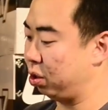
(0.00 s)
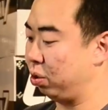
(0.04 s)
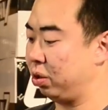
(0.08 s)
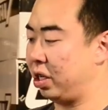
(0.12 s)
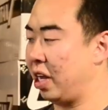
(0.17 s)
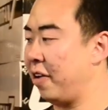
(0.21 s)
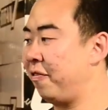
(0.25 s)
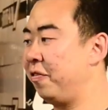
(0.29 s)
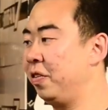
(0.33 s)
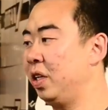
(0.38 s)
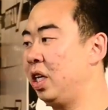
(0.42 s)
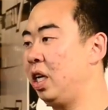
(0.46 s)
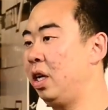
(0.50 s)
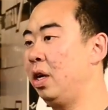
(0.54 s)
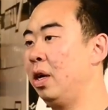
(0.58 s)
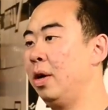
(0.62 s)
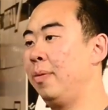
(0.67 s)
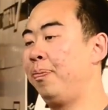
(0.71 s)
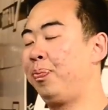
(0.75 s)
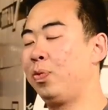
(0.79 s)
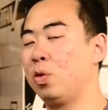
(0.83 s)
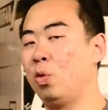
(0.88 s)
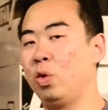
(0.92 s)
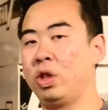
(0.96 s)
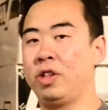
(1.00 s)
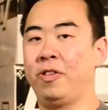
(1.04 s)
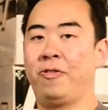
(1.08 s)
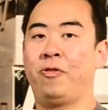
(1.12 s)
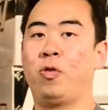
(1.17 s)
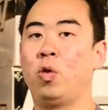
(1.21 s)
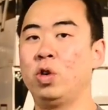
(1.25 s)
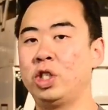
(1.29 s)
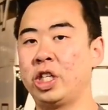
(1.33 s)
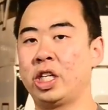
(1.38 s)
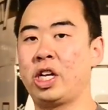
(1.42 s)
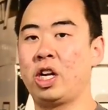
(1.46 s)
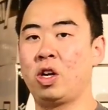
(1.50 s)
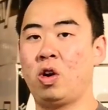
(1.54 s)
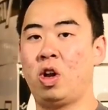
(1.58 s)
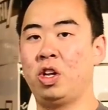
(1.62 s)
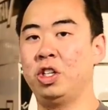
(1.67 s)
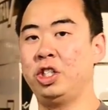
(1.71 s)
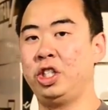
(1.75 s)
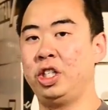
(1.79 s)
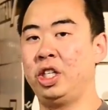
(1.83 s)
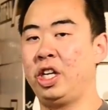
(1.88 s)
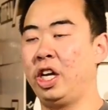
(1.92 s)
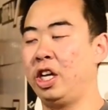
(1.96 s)
So definitely with the forging
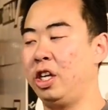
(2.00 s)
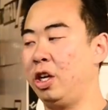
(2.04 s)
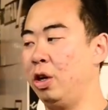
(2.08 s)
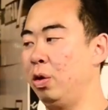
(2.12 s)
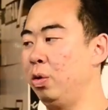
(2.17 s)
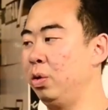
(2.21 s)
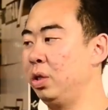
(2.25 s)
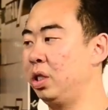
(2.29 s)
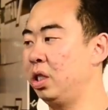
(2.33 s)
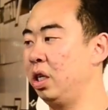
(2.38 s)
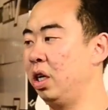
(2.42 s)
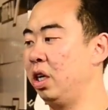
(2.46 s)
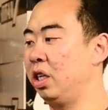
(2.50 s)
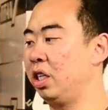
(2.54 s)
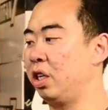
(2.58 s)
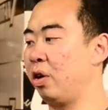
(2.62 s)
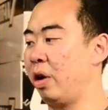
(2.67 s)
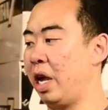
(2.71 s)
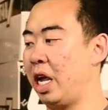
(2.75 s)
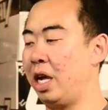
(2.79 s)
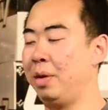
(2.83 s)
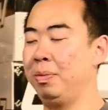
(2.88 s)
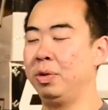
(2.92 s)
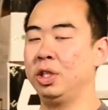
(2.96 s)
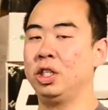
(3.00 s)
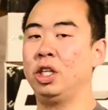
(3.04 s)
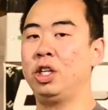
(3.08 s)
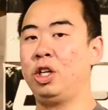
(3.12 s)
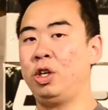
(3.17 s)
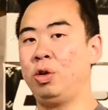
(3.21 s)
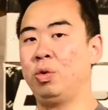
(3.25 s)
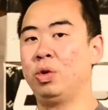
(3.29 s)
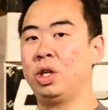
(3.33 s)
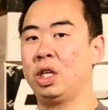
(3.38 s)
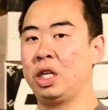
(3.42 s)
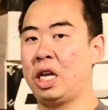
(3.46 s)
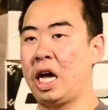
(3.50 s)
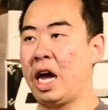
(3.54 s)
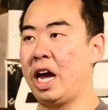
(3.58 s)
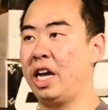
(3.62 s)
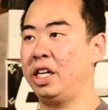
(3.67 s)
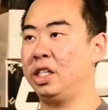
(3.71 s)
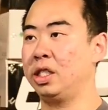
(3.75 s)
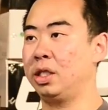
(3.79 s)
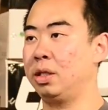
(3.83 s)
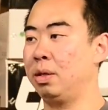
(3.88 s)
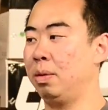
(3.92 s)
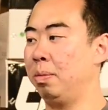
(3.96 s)
technology they used, they're able to
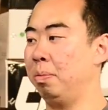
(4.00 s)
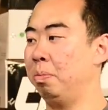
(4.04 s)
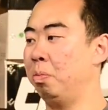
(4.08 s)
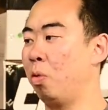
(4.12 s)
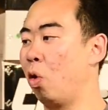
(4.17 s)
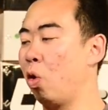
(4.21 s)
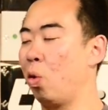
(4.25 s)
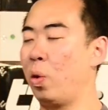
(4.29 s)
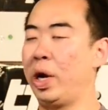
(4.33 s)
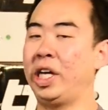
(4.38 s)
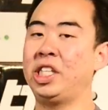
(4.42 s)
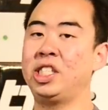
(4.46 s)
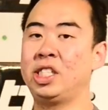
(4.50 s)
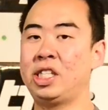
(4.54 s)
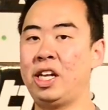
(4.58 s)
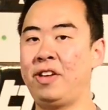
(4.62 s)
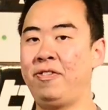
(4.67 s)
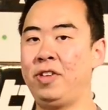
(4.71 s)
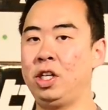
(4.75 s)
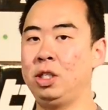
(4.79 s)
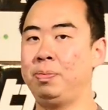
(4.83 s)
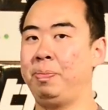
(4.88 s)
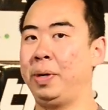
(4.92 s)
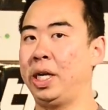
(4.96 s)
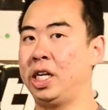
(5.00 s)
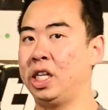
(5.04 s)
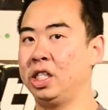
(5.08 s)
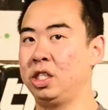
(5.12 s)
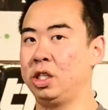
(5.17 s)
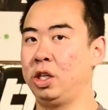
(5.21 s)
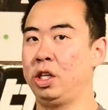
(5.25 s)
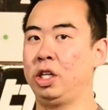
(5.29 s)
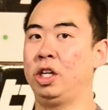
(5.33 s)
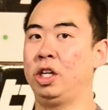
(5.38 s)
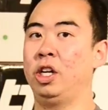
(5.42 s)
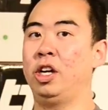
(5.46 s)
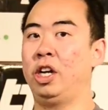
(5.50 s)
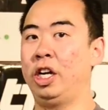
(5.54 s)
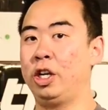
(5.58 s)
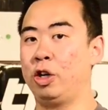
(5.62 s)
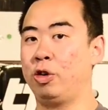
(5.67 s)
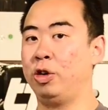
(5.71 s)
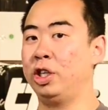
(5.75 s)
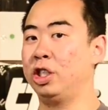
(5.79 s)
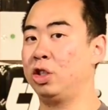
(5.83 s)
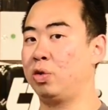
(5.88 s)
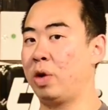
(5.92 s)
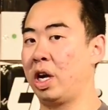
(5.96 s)
utilize more weight savings because of
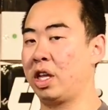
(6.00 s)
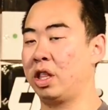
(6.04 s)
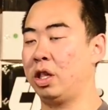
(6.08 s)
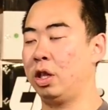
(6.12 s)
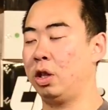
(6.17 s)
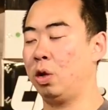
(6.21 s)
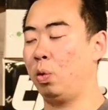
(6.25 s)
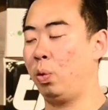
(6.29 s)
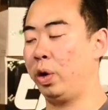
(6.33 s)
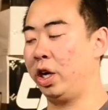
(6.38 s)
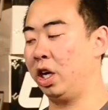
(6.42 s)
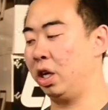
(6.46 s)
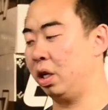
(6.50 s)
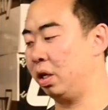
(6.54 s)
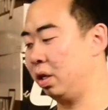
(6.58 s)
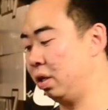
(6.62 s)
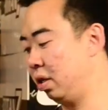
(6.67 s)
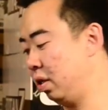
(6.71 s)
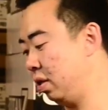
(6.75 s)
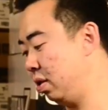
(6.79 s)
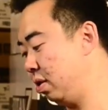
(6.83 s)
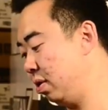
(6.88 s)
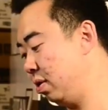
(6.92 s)
increased strength of the wheel.